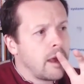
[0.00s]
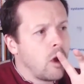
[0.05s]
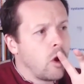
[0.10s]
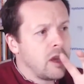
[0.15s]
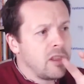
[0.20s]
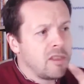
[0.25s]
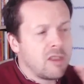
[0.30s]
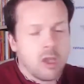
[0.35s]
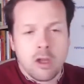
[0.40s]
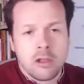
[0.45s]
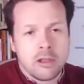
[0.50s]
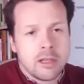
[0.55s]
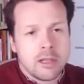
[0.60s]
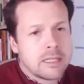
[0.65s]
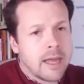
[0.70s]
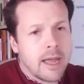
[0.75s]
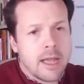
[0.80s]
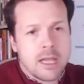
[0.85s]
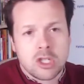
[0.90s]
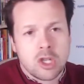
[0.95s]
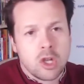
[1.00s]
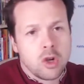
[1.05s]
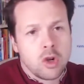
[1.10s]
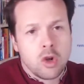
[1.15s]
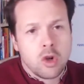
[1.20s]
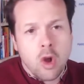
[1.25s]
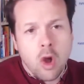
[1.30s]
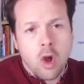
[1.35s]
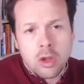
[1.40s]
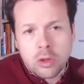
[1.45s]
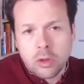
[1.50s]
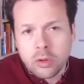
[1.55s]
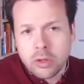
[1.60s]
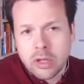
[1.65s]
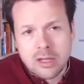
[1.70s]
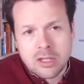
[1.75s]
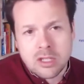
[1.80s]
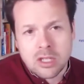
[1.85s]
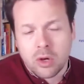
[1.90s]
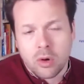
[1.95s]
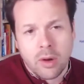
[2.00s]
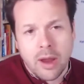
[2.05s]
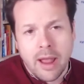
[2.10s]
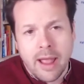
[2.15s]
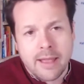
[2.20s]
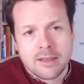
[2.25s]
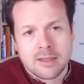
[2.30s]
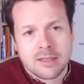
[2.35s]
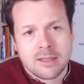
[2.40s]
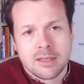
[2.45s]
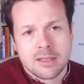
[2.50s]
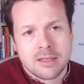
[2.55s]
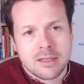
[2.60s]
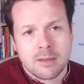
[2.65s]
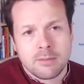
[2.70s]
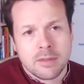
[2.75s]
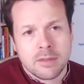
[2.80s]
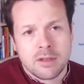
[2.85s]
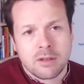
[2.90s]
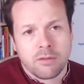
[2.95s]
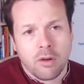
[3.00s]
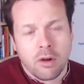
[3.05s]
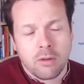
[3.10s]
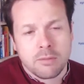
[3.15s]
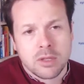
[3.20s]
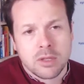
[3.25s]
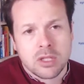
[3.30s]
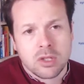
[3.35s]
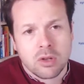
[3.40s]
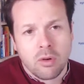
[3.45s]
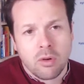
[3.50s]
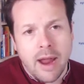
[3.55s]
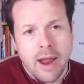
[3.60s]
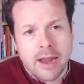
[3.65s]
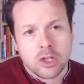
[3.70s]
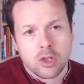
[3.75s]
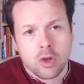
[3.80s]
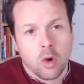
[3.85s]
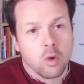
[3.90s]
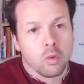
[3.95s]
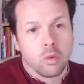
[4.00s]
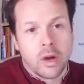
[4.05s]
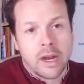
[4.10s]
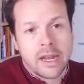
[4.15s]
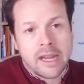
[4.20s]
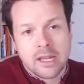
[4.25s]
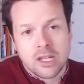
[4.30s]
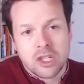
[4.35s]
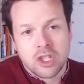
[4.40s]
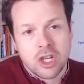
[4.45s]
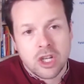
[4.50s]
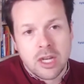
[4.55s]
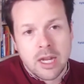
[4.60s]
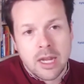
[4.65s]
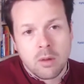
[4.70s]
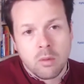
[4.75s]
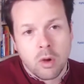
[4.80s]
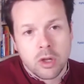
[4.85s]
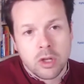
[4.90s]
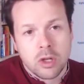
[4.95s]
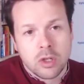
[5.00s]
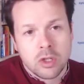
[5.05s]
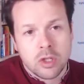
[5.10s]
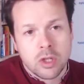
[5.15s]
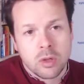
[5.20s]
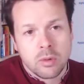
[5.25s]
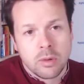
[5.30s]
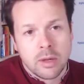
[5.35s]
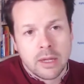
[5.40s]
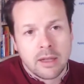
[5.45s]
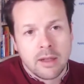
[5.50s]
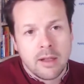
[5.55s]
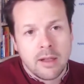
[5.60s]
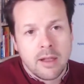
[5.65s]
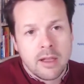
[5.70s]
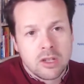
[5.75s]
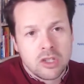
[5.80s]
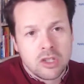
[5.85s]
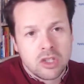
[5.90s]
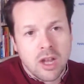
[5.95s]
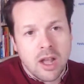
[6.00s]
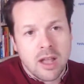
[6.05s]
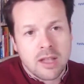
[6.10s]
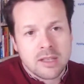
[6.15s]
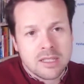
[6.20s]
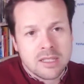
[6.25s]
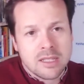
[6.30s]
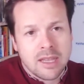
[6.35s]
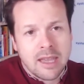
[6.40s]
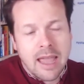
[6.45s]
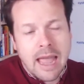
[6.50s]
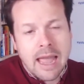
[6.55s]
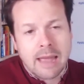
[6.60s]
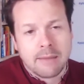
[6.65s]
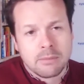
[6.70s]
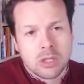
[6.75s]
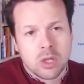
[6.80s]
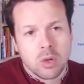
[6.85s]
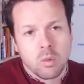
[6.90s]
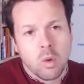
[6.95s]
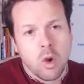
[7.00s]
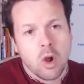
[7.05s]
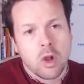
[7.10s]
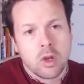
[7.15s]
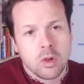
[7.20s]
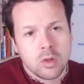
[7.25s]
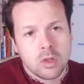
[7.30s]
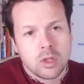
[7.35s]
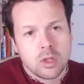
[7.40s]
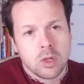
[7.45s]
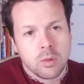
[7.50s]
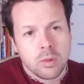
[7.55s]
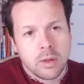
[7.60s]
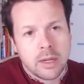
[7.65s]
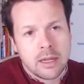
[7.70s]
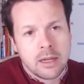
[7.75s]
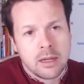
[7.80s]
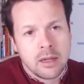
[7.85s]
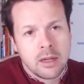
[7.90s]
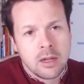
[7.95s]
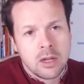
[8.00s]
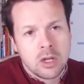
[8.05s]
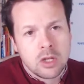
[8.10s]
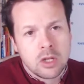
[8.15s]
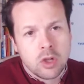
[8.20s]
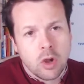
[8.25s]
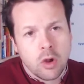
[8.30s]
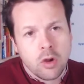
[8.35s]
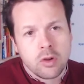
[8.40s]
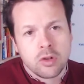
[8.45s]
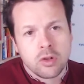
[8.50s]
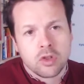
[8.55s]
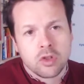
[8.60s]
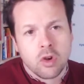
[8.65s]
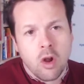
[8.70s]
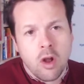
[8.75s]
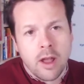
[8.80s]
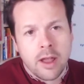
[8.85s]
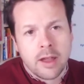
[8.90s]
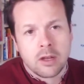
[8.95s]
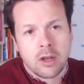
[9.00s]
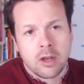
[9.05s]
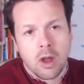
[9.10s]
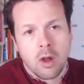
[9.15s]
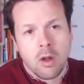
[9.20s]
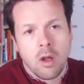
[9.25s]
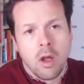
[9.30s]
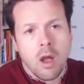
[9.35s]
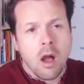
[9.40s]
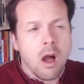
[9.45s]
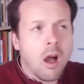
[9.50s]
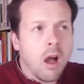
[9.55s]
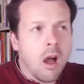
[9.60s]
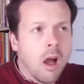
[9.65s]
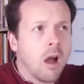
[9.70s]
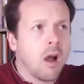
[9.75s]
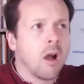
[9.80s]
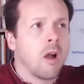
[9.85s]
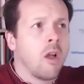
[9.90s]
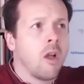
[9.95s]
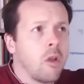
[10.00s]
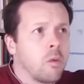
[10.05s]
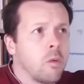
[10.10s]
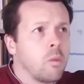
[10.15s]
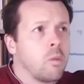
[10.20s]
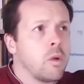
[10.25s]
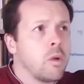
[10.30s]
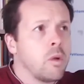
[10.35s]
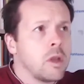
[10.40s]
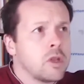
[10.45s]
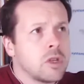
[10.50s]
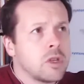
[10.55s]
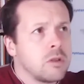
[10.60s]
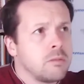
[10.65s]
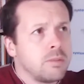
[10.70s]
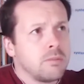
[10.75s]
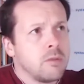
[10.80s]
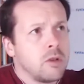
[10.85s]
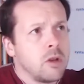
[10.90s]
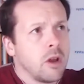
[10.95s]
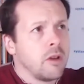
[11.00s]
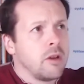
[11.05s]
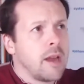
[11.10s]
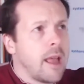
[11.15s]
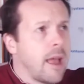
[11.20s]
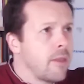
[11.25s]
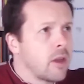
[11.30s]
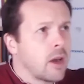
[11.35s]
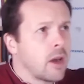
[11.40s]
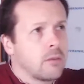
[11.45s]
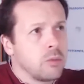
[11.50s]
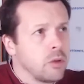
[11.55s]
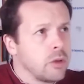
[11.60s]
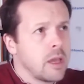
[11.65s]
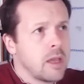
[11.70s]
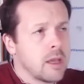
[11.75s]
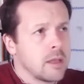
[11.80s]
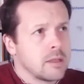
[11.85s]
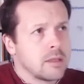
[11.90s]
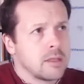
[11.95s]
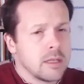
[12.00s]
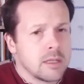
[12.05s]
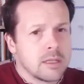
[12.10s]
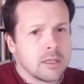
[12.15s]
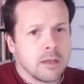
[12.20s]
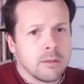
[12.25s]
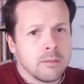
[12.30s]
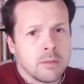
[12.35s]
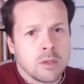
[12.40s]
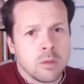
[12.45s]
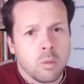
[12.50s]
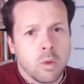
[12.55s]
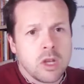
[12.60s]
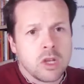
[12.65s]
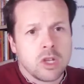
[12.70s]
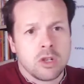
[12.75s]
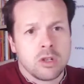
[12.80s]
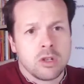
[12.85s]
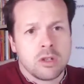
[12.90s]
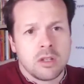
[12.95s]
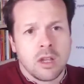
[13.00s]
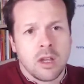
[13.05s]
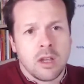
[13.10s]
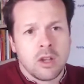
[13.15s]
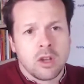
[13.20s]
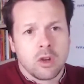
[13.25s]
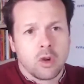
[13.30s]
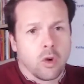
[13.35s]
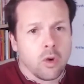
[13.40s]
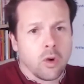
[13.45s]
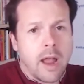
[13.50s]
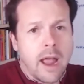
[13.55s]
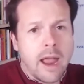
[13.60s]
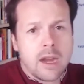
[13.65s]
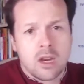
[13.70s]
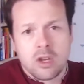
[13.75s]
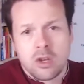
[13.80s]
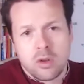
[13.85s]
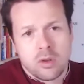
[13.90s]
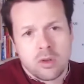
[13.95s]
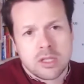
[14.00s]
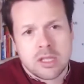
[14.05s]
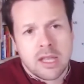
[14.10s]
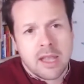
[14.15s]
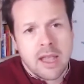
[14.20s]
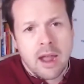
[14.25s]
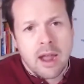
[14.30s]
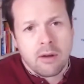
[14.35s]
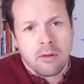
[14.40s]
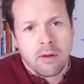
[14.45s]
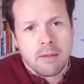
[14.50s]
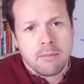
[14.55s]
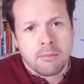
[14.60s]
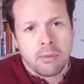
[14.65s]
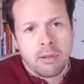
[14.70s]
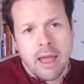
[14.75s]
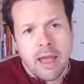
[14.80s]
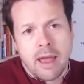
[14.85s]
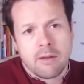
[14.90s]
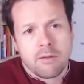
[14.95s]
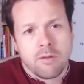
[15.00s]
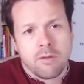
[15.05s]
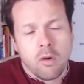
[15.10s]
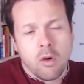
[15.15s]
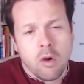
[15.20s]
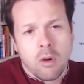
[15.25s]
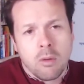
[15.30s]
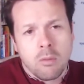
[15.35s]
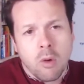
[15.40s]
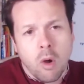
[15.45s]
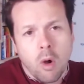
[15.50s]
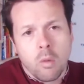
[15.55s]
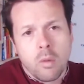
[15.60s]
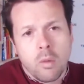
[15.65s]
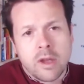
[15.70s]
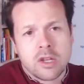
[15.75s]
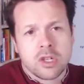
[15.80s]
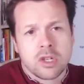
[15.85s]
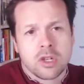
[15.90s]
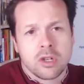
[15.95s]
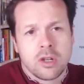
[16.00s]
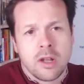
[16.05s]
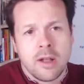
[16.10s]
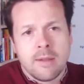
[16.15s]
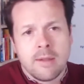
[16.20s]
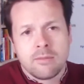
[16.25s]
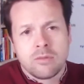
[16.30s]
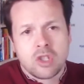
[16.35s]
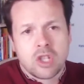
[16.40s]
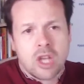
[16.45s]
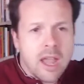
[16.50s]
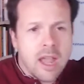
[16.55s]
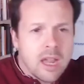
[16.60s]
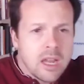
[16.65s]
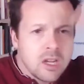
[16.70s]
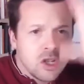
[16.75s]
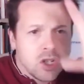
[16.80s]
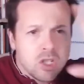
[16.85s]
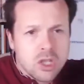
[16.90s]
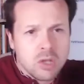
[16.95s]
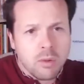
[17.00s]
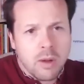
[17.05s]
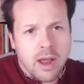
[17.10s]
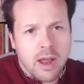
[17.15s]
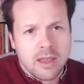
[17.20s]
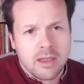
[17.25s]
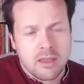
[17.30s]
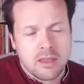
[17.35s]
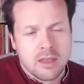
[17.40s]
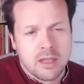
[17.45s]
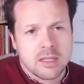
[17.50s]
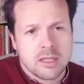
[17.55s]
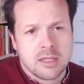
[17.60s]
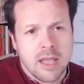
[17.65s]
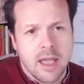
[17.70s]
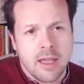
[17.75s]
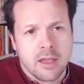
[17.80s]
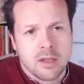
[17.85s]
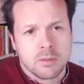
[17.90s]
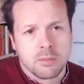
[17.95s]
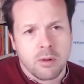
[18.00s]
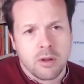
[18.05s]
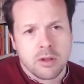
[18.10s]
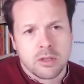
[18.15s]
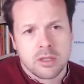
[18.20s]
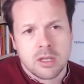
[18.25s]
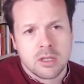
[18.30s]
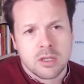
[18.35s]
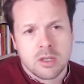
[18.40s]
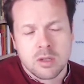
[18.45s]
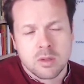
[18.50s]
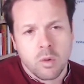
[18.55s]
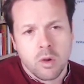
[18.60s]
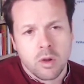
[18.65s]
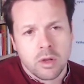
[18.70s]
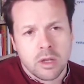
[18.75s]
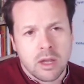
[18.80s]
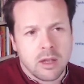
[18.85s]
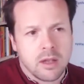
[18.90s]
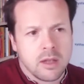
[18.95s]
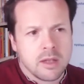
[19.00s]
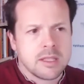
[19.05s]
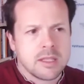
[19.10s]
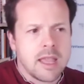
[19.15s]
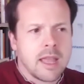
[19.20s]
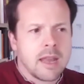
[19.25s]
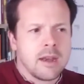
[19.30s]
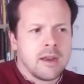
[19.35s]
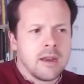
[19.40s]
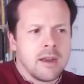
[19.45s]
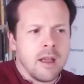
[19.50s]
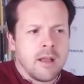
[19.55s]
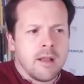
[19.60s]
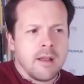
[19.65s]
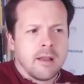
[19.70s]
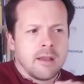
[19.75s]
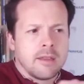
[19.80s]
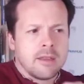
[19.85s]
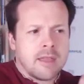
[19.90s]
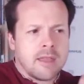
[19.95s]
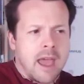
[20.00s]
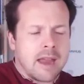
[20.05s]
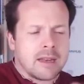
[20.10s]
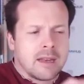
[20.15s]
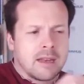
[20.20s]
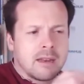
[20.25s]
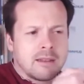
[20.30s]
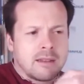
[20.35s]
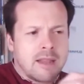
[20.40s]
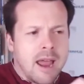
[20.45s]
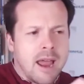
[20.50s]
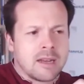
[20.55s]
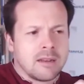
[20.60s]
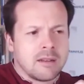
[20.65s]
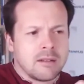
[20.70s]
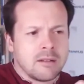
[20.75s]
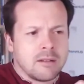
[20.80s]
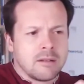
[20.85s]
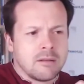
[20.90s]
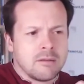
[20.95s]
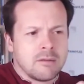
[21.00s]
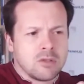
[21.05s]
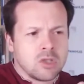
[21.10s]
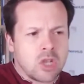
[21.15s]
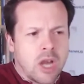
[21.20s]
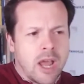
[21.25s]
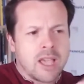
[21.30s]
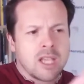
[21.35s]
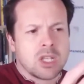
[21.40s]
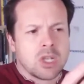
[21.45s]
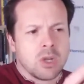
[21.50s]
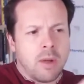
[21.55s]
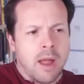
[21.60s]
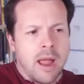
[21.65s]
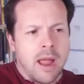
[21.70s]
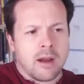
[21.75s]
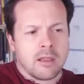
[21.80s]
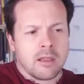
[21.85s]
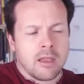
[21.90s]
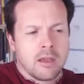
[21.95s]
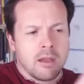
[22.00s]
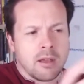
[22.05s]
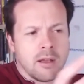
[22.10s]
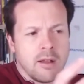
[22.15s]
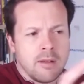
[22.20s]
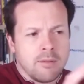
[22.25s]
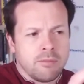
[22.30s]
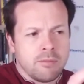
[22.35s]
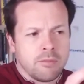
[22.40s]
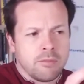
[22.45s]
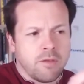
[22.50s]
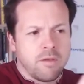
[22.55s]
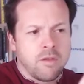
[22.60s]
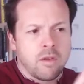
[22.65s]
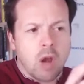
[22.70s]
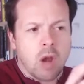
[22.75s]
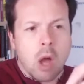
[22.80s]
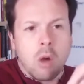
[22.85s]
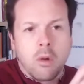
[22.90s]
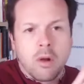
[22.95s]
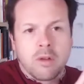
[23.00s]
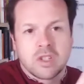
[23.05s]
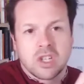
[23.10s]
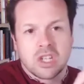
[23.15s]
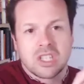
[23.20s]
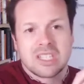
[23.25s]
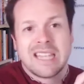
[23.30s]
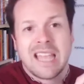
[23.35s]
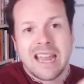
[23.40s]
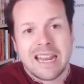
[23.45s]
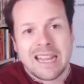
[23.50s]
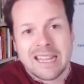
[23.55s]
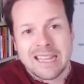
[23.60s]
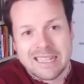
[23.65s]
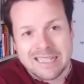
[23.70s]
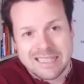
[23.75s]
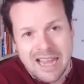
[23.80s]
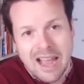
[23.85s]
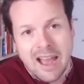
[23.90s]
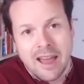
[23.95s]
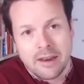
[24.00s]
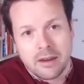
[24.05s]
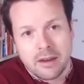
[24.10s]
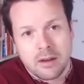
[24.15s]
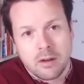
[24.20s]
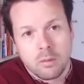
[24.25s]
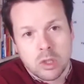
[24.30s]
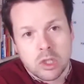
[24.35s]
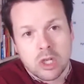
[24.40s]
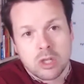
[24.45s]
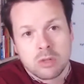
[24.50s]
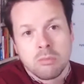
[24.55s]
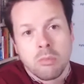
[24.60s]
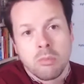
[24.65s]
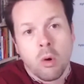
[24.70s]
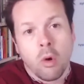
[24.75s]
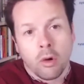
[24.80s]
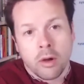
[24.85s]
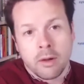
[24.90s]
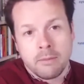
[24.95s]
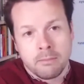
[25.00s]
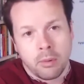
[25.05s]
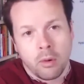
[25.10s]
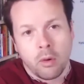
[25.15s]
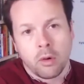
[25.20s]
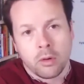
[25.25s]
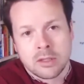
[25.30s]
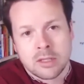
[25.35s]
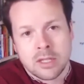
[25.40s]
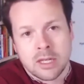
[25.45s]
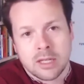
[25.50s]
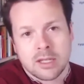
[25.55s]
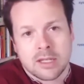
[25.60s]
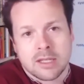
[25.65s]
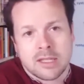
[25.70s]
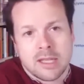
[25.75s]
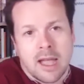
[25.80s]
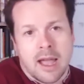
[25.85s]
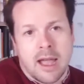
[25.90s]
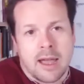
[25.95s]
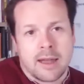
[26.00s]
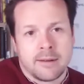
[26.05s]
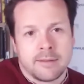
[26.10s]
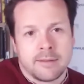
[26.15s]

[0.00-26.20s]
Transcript: in the early days you're not looking to create systems from scratch or re-engineer what you're doing just capture what you're doing don't try and go ah oh, we should you know now that i'm looking at systems we should create a new CRM platform or we should change the way that this sales process is working because then that that takes you out of the flow of just getting it done, which is more mm-hmm. important mm. at the start.